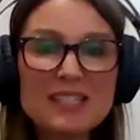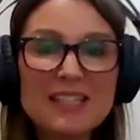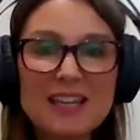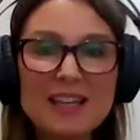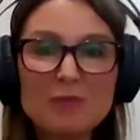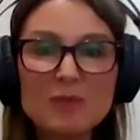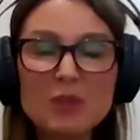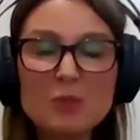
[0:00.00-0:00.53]

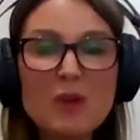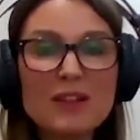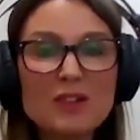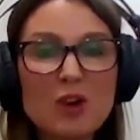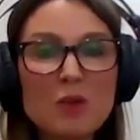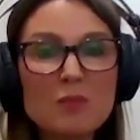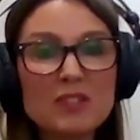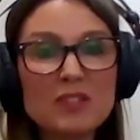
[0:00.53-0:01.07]
You might
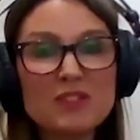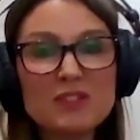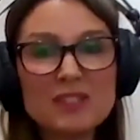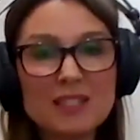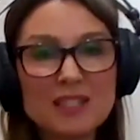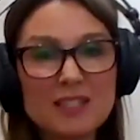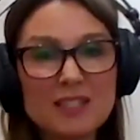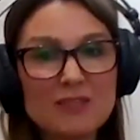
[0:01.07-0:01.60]
not be
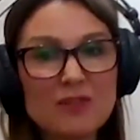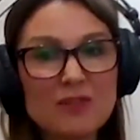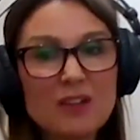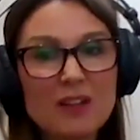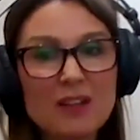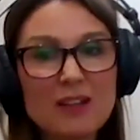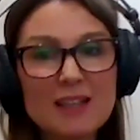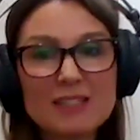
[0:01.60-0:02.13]
using any
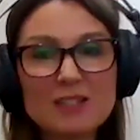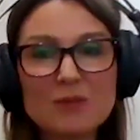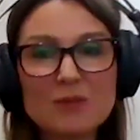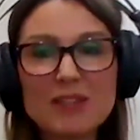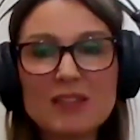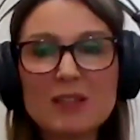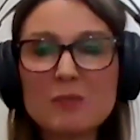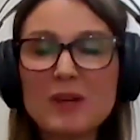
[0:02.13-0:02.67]
fertilizer
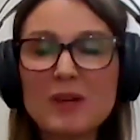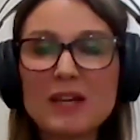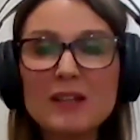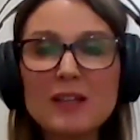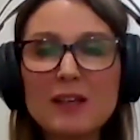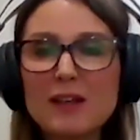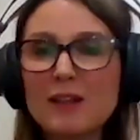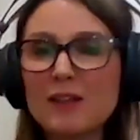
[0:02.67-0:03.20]
with it, but
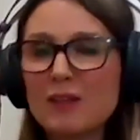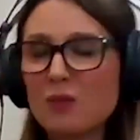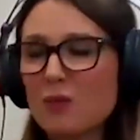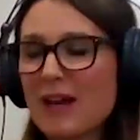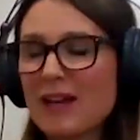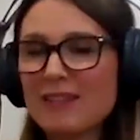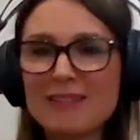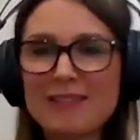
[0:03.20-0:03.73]
the
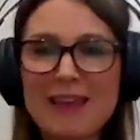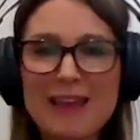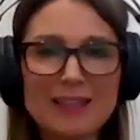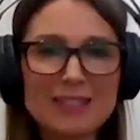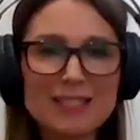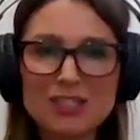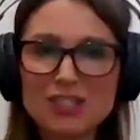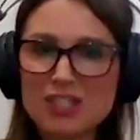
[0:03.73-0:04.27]
way that
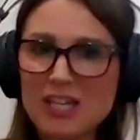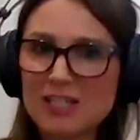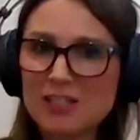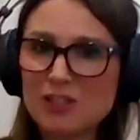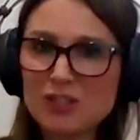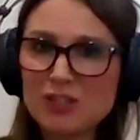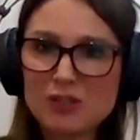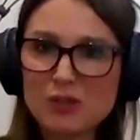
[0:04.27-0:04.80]
can
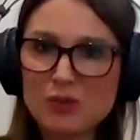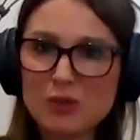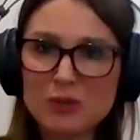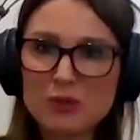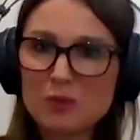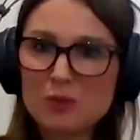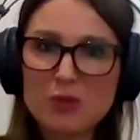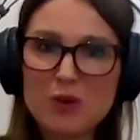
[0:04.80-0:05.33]
change a
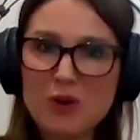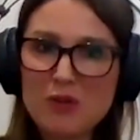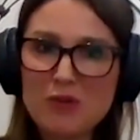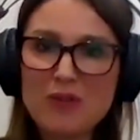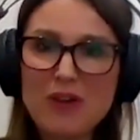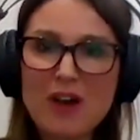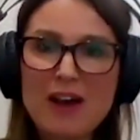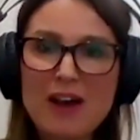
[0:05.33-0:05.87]
soil's
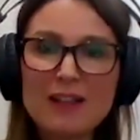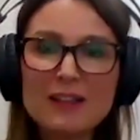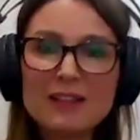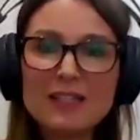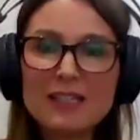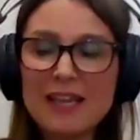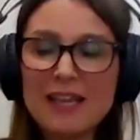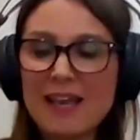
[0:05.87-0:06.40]

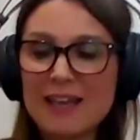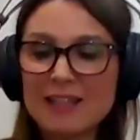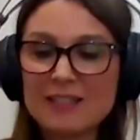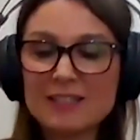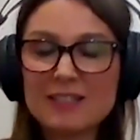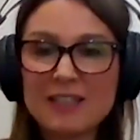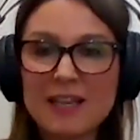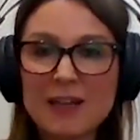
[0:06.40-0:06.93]
profile
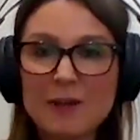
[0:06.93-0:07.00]
and